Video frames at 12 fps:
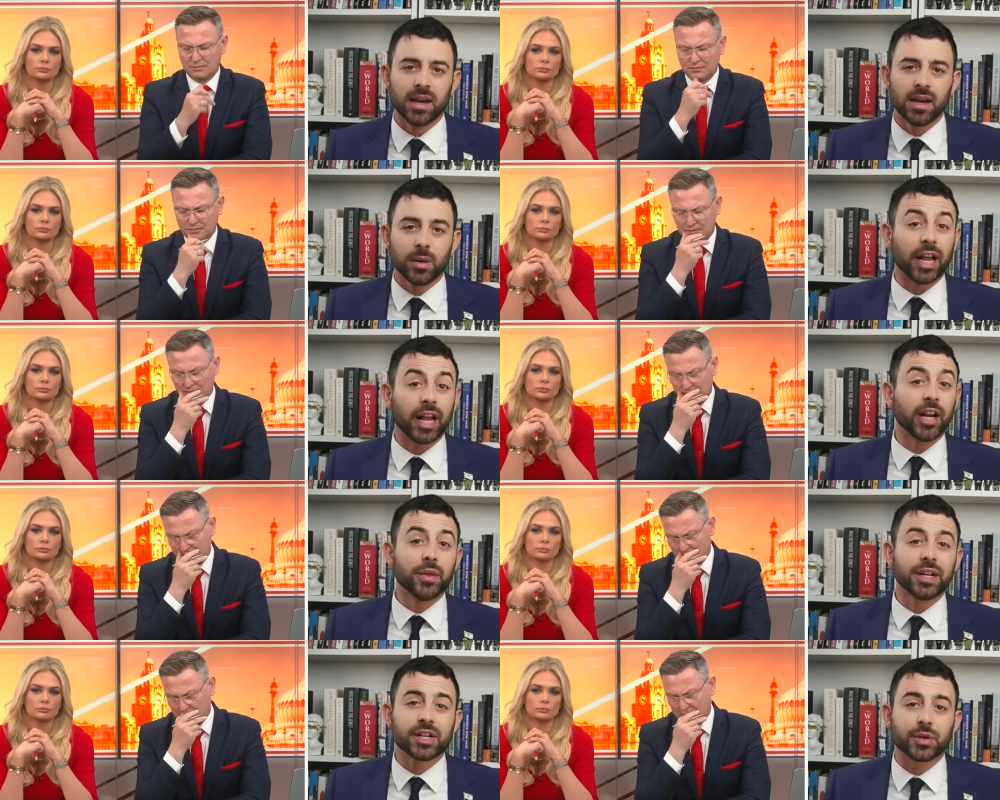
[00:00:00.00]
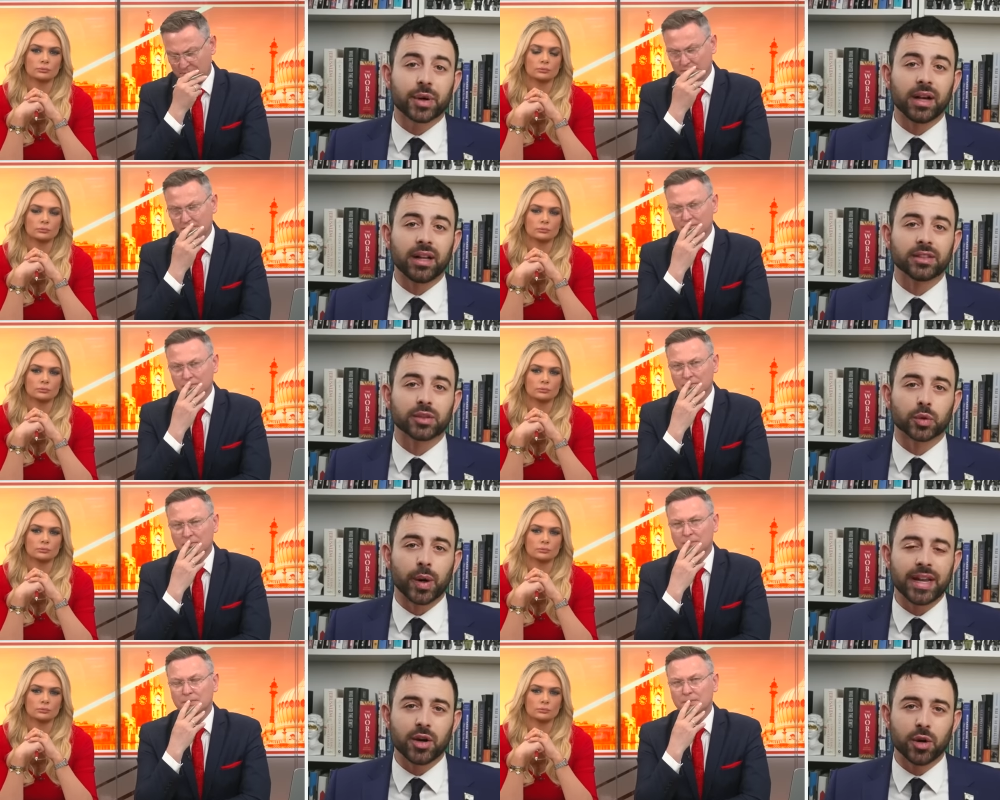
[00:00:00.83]
Speaker 1: Well, I know that Israel has
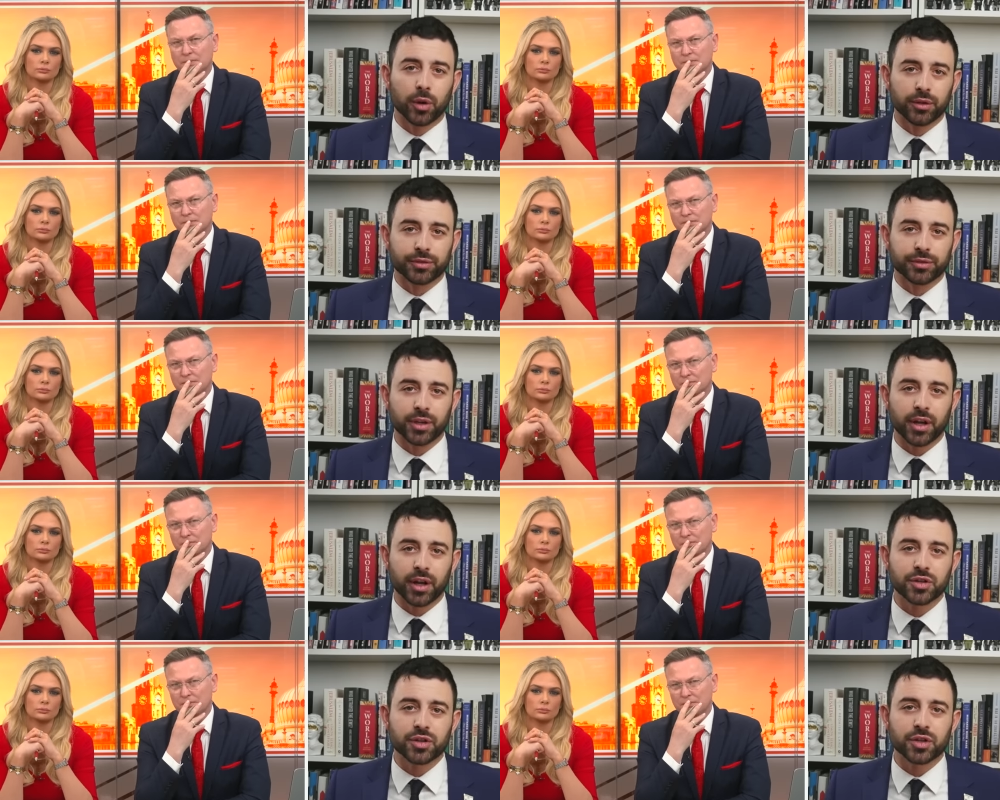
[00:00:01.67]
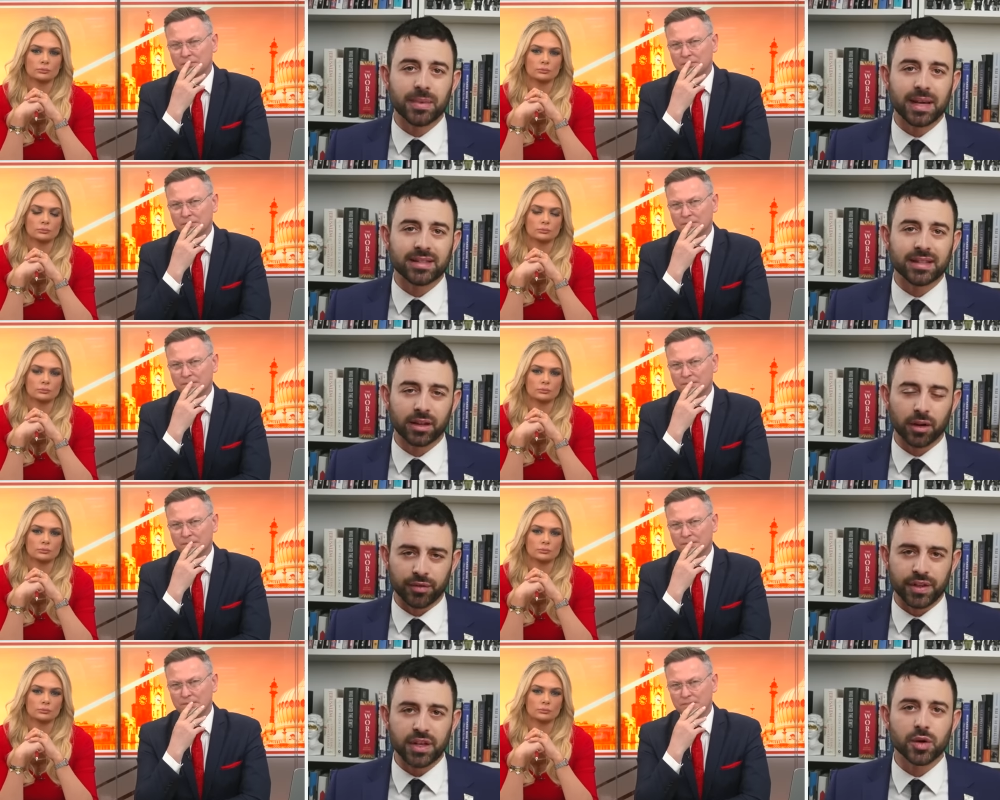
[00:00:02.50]
already called for an urgent meeting
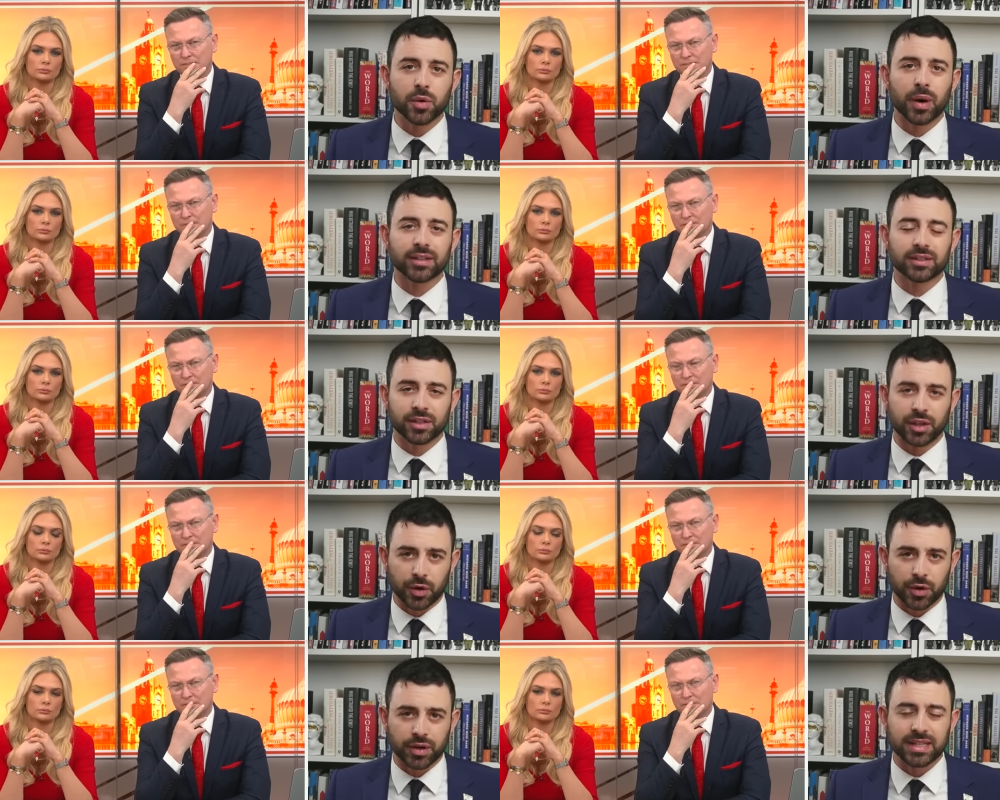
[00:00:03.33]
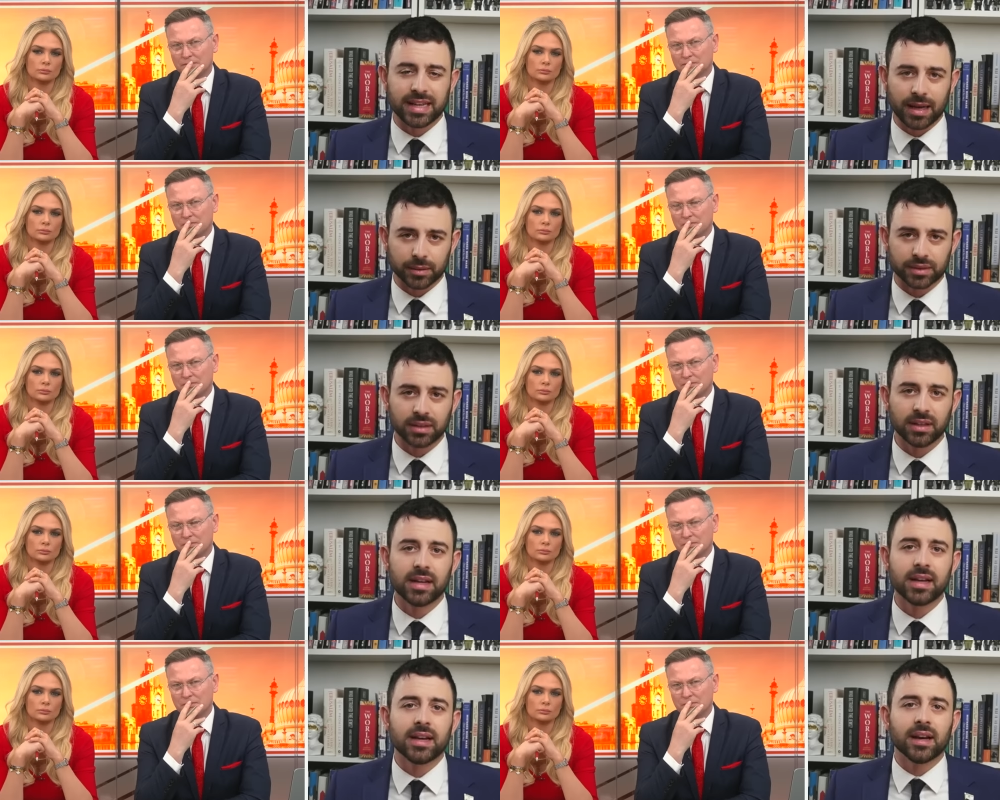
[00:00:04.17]
of the UN Security Council.